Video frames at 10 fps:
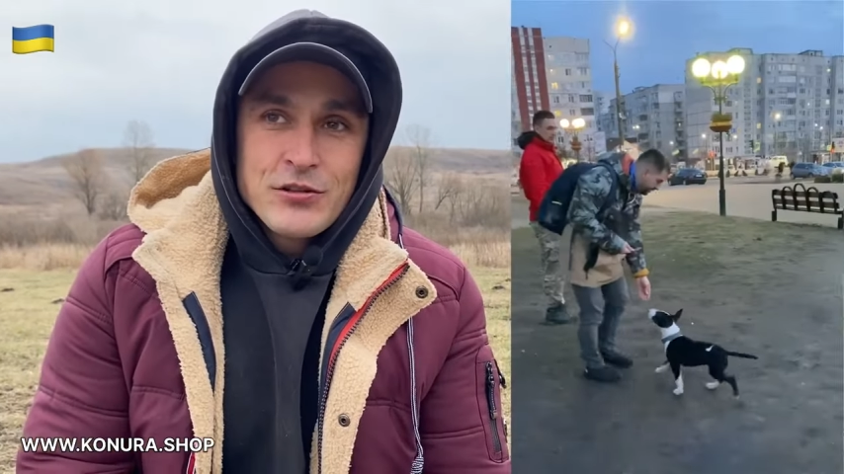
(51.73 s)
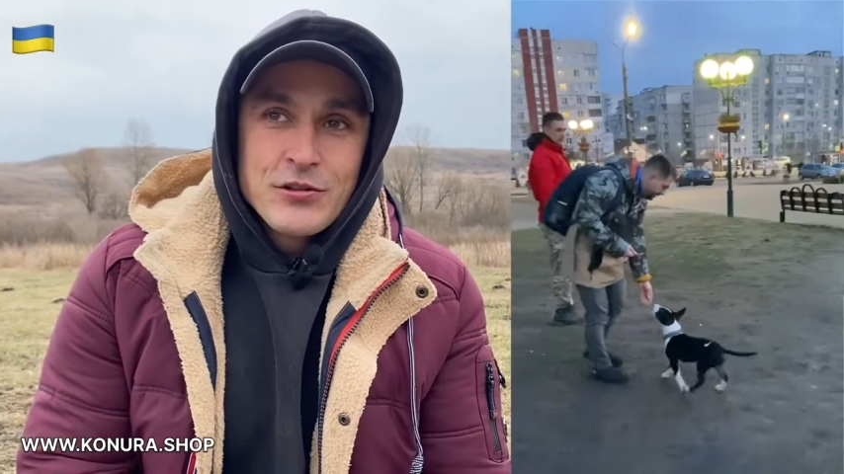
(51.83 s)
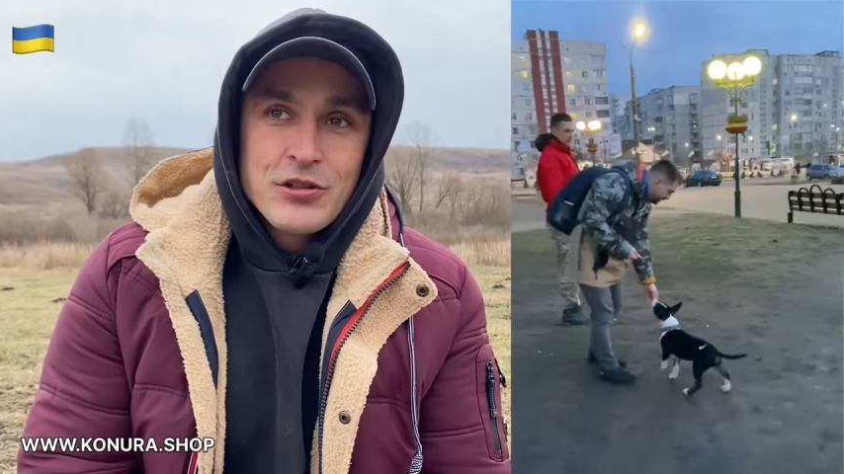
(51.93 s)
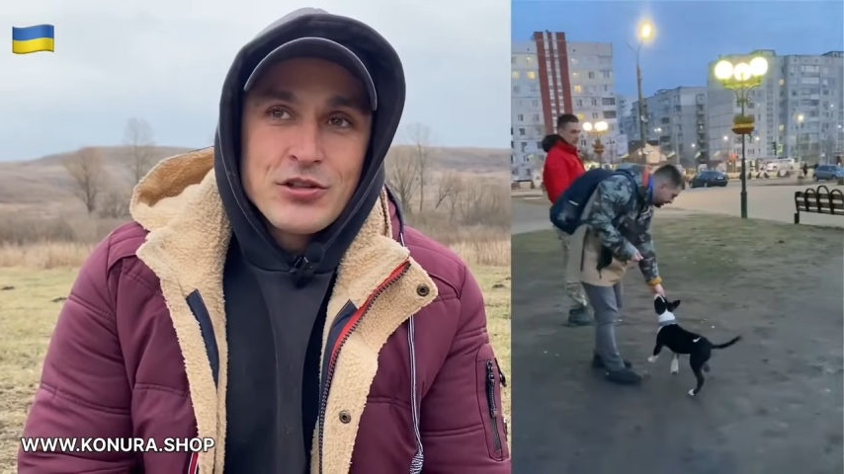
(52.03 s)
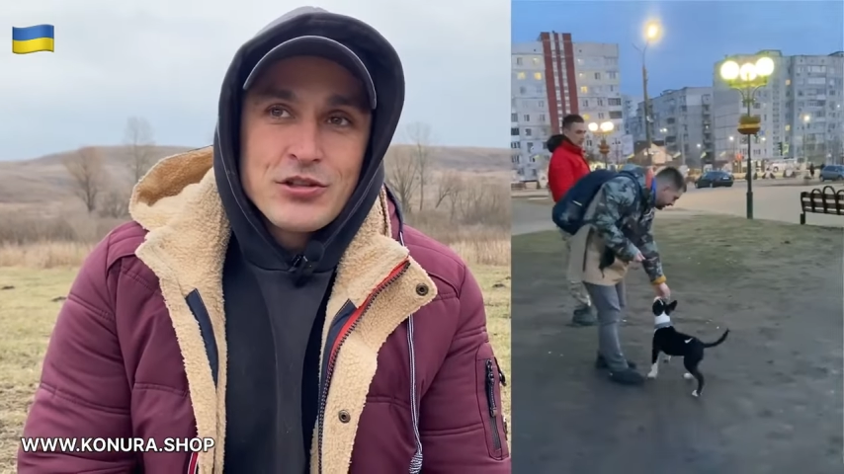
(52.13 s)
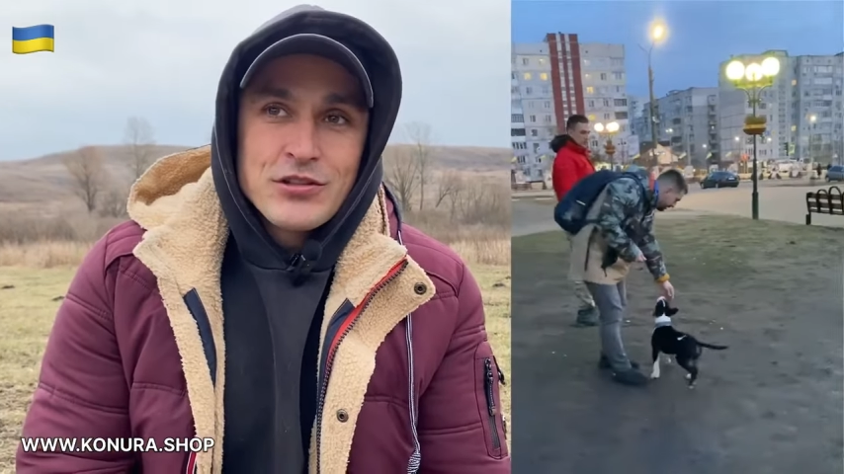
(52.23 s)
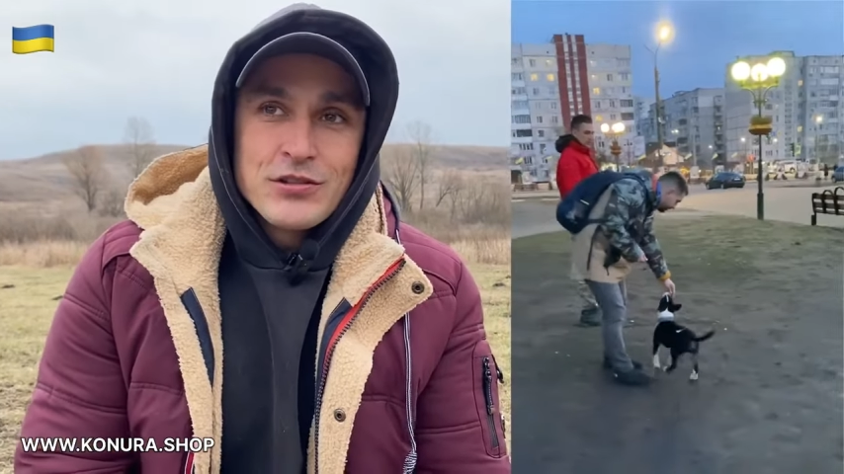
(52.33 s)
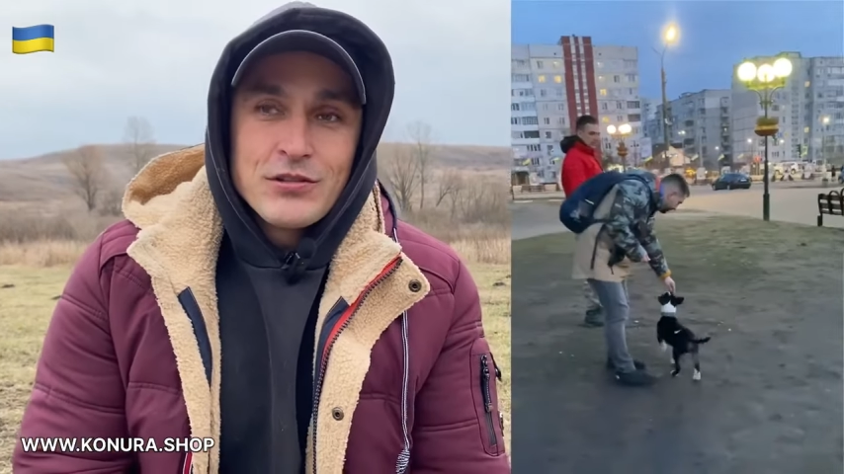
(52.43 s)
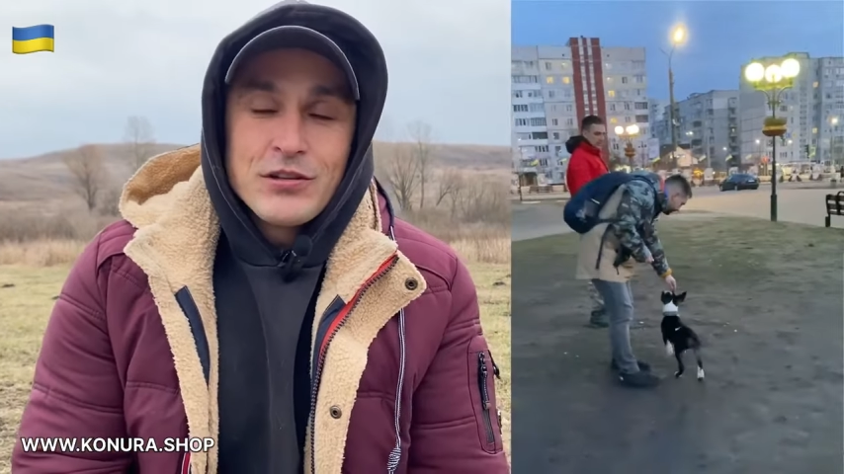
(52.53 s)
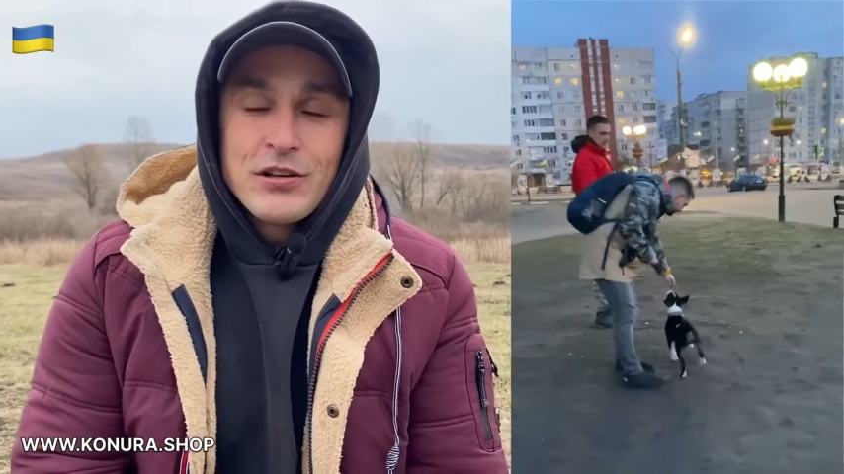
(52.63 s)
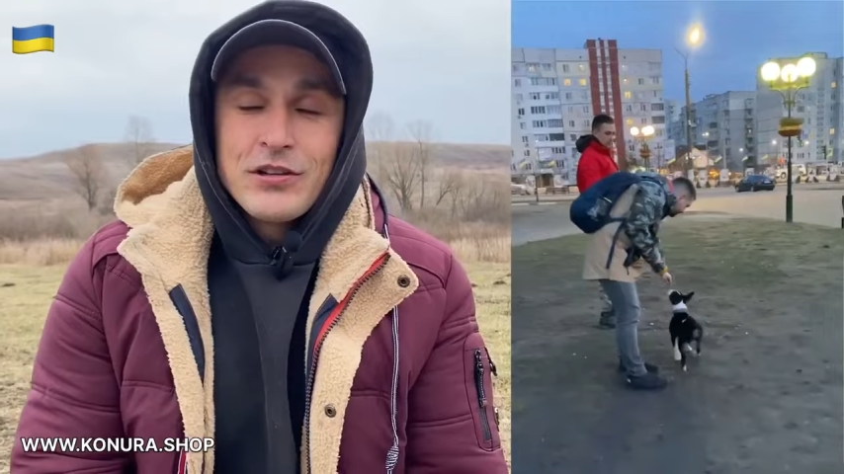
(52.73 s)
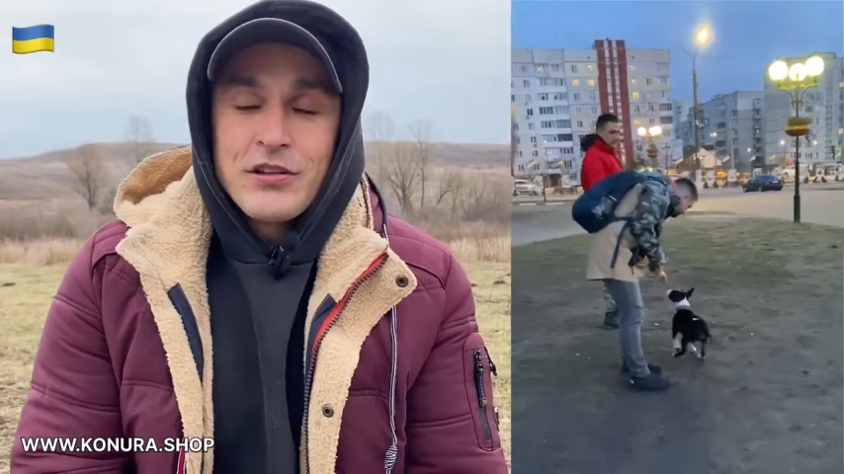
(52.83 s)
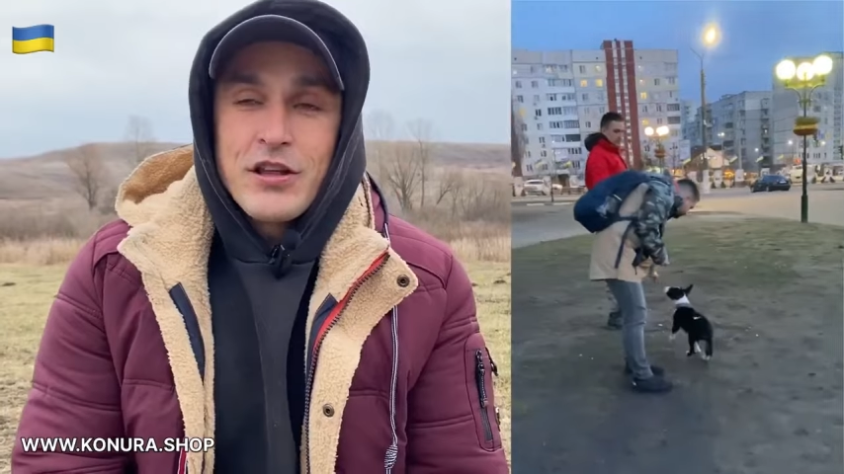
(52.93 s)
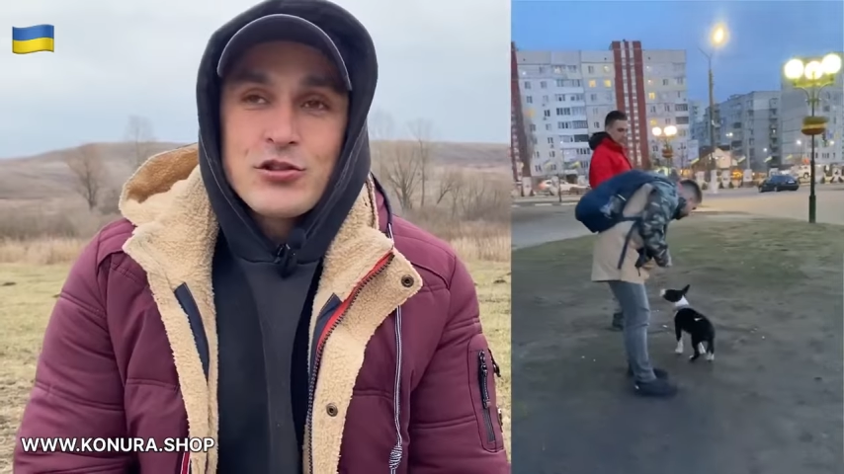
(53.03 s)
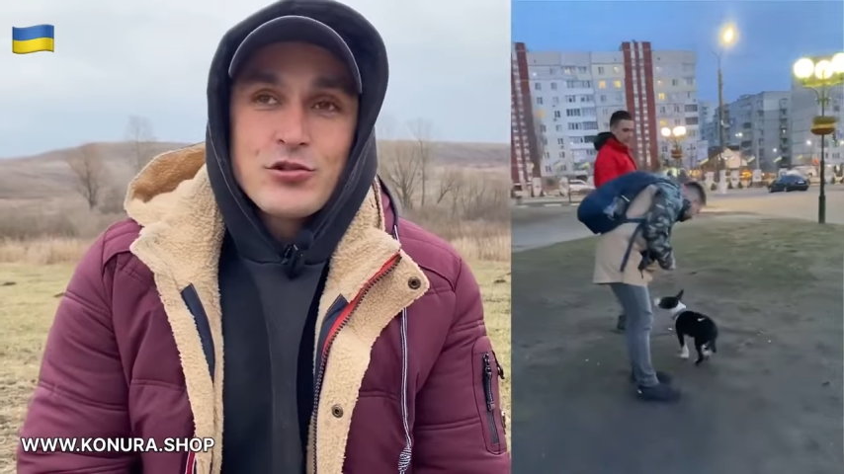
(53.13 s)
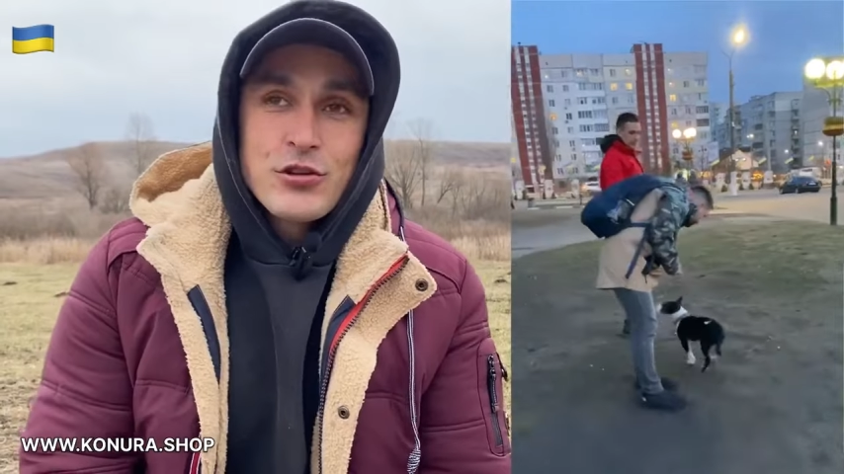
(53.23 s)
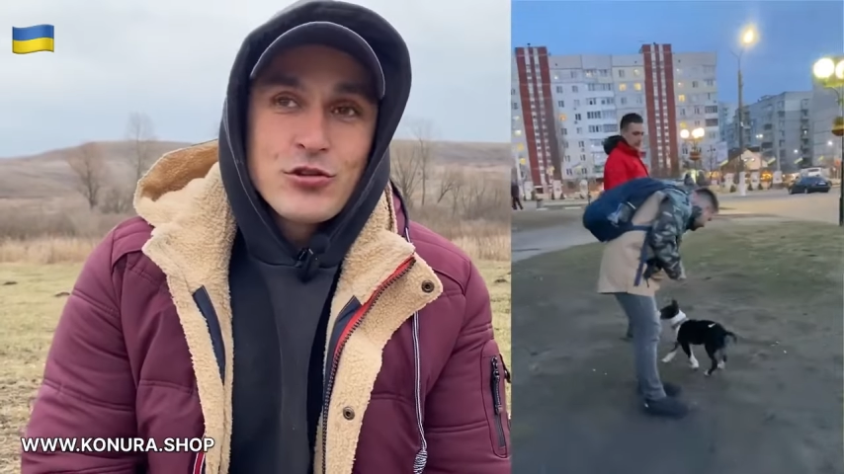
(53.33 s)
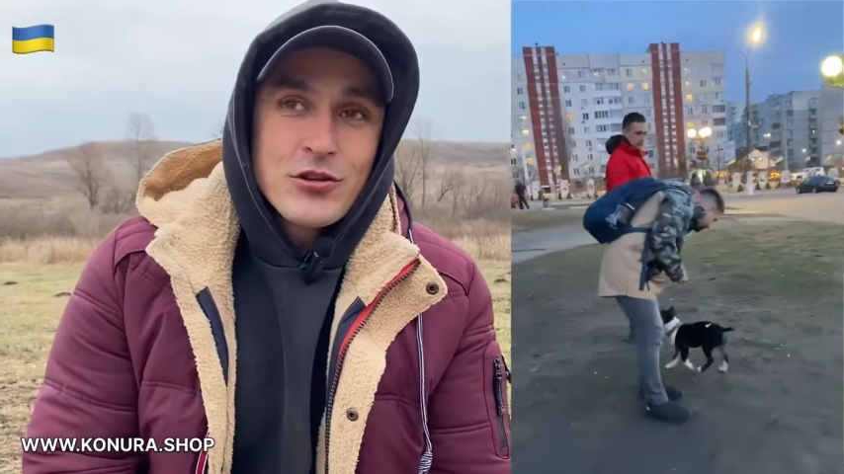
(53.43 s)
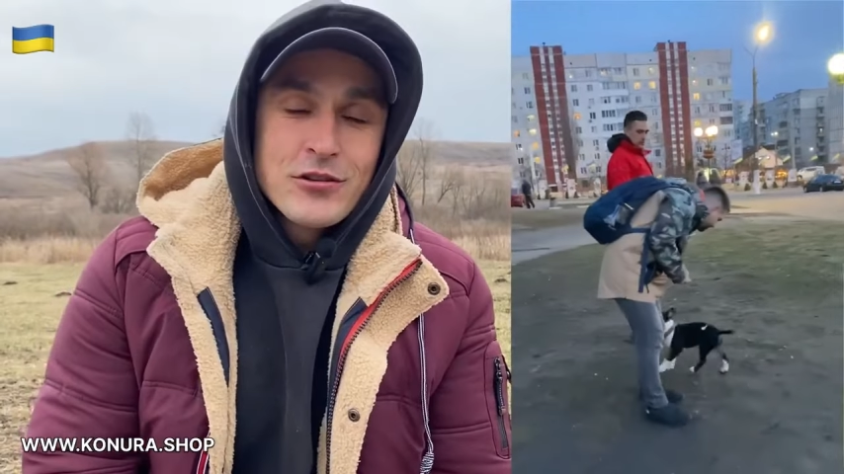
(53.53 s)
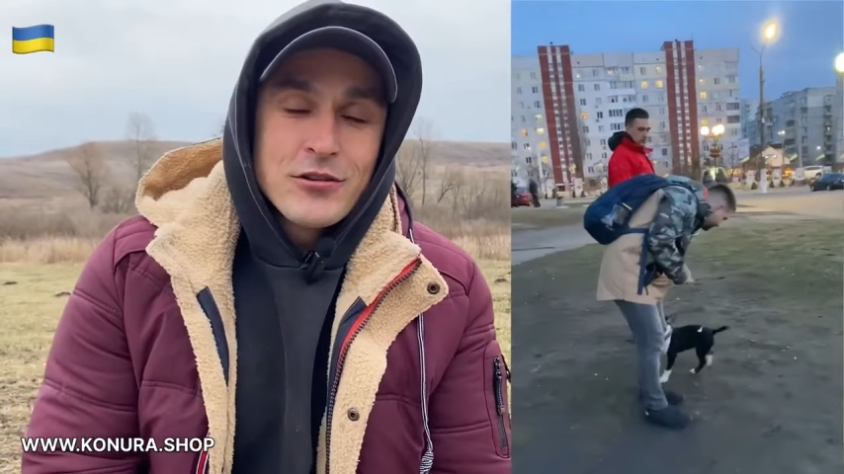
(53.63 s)
if we translate it into our
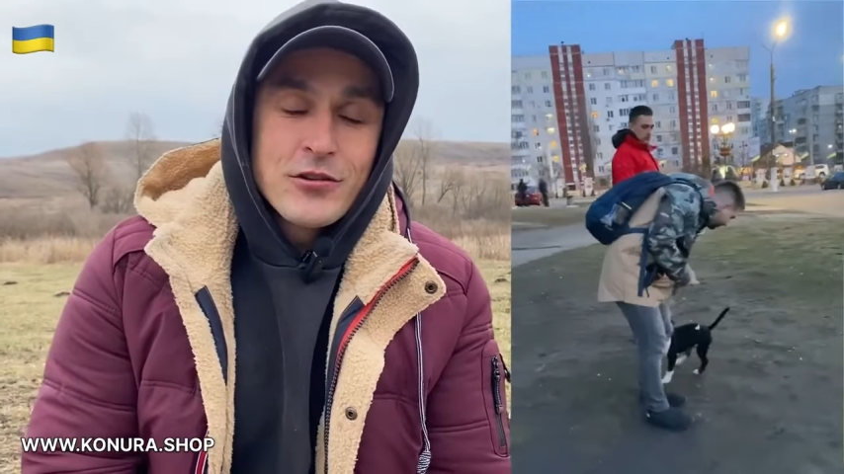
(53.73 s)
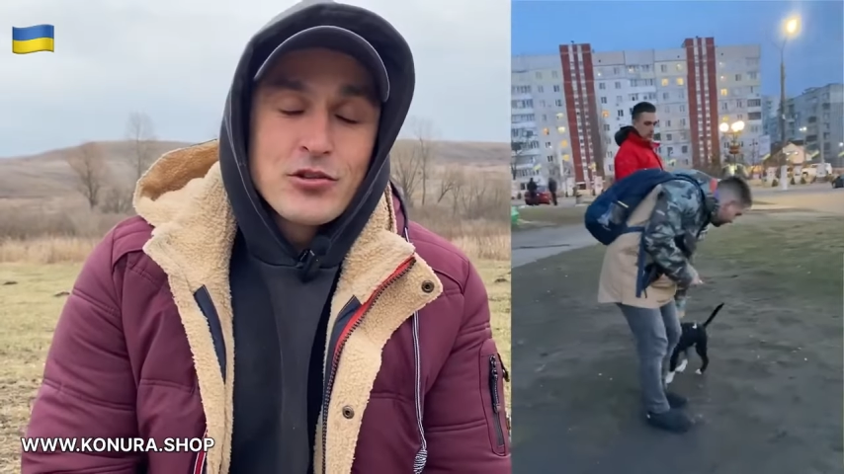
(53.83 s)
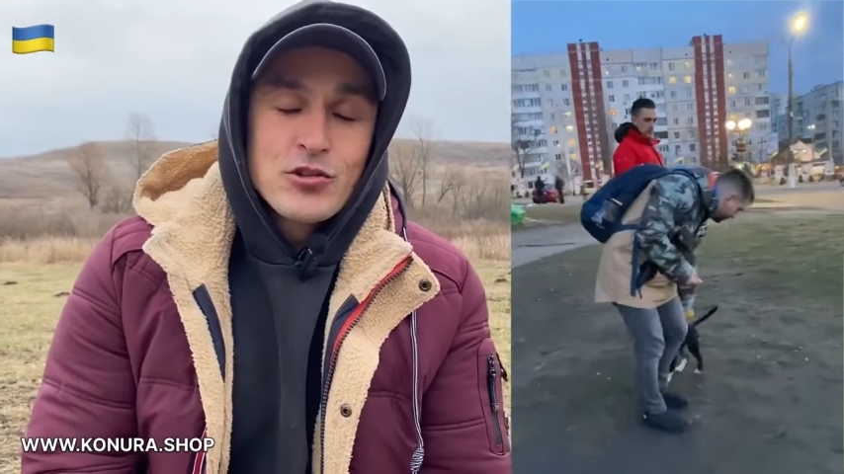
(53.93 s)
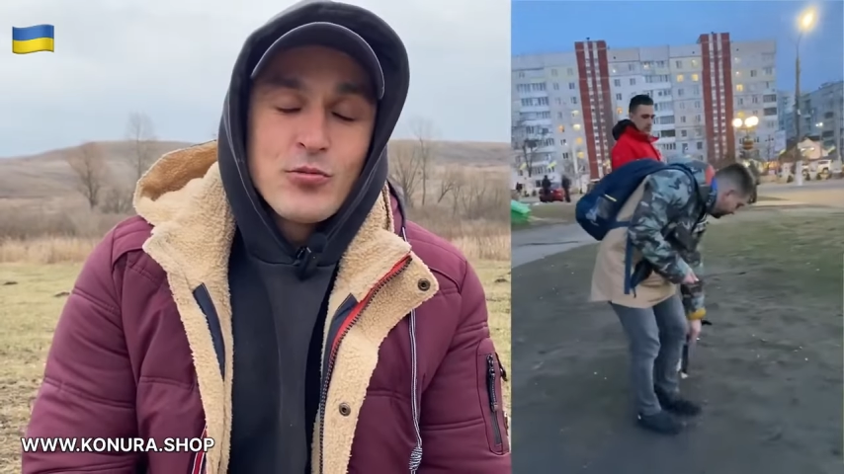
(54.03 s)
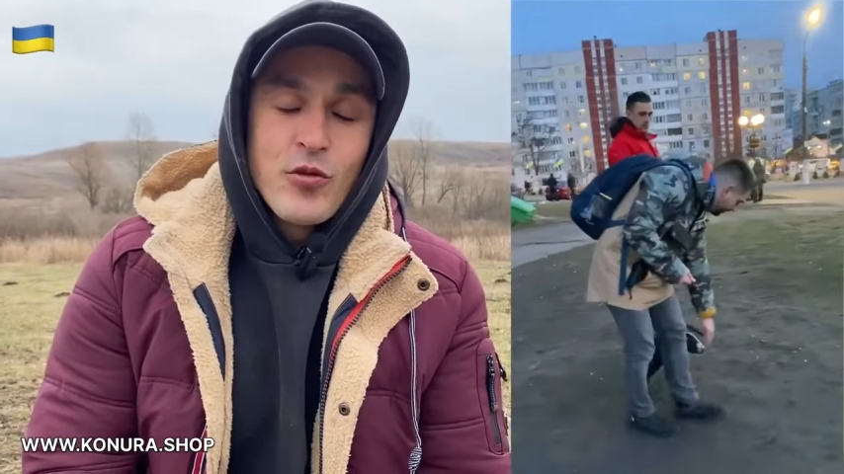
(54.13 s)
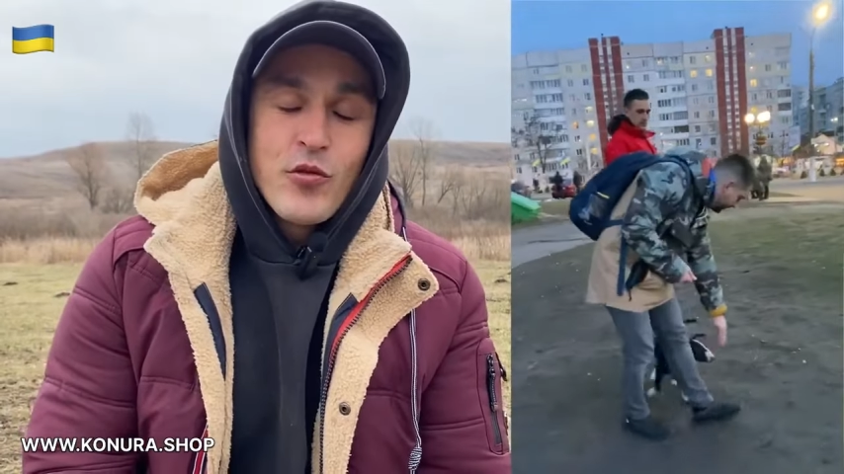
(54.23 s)
canine language,